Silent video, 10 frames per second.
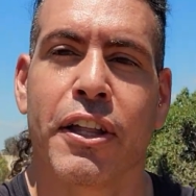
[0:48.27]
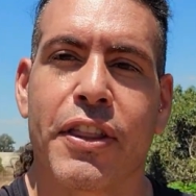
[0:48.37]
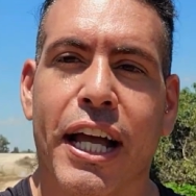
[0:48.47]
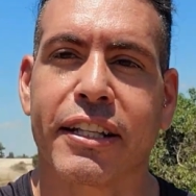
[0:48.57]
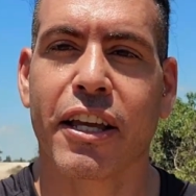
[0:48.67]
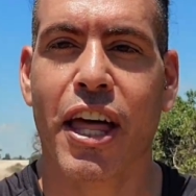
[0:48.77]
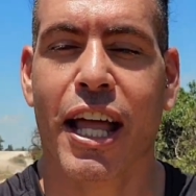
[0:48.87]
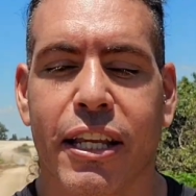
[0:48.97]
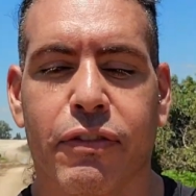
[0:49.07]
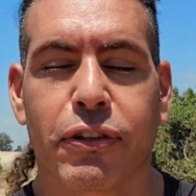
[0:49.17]
the idea
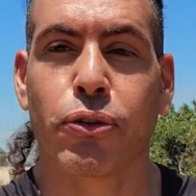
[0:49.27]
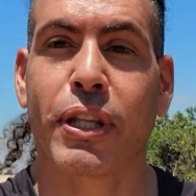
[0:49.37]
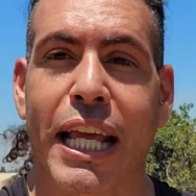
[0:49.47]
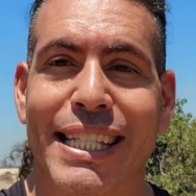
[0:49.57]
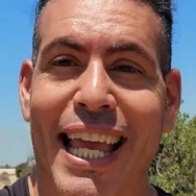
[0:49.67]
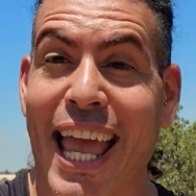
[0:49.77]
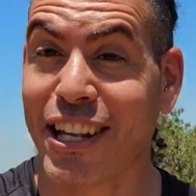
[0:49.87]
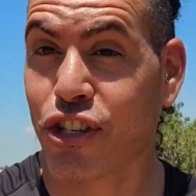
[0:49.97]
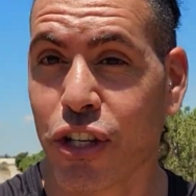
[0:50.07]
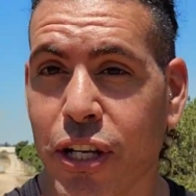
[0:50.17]
that even today's
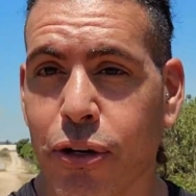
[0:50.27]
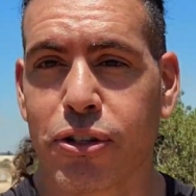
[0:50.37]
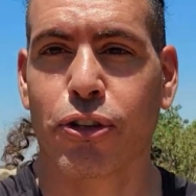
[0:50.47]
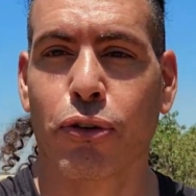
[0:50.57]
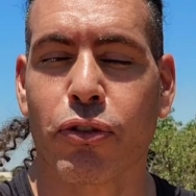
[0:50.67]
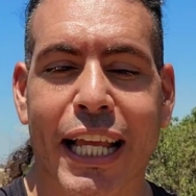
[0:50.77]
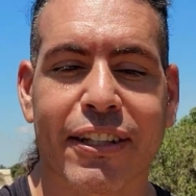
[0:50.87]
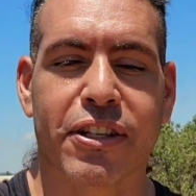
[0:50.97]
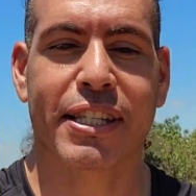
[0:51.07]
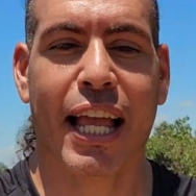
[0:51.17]
engineers don't really
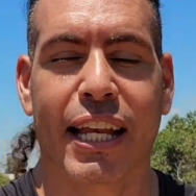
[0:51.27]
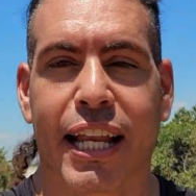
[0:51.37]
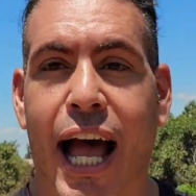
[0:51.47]
understand